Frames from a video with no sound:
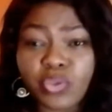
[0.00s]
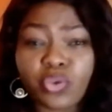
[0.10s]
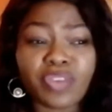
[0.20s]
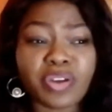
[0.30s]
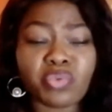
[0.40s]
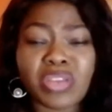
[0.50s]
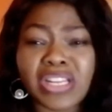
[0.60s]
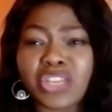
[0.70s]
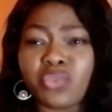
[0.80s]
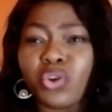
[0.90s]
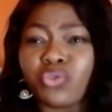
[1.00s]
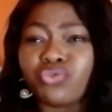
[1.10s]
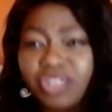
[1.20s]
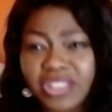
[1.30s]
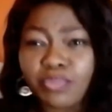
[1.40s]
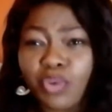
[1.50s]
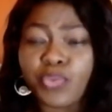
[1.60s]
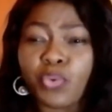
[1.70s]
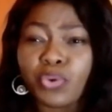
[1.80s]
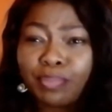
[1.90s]
So very quickly, you want to dress them up,
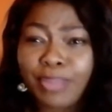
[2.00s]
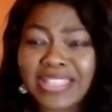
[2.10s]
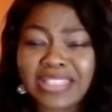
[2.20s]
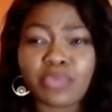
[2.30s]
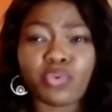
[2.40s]
you want to bath them,